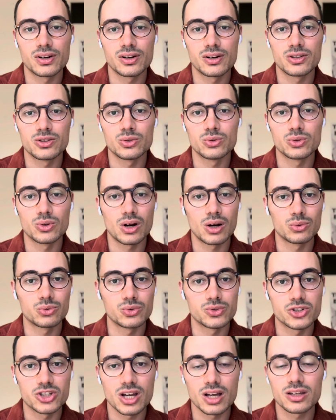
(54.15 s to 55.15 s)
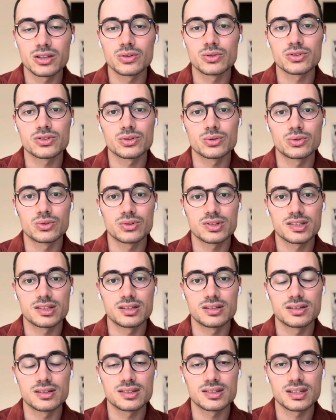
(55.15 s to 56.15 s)
you know how to check your
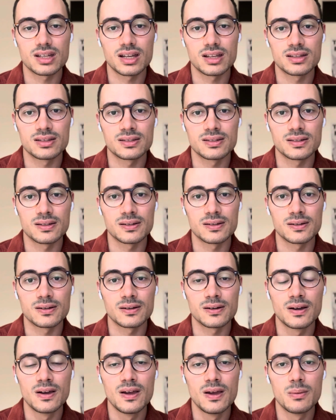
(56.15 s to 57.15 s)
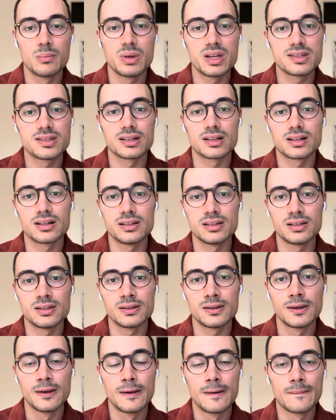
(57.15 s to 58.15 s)
sources, and
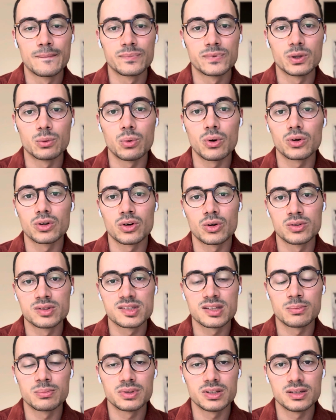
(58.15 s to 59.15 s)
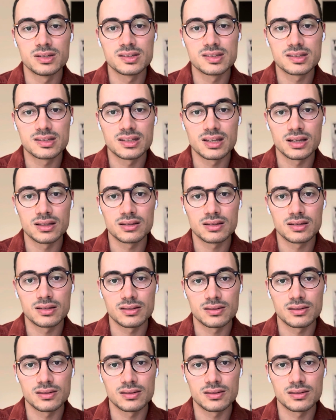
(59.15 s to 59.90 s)
basically the whole concept is that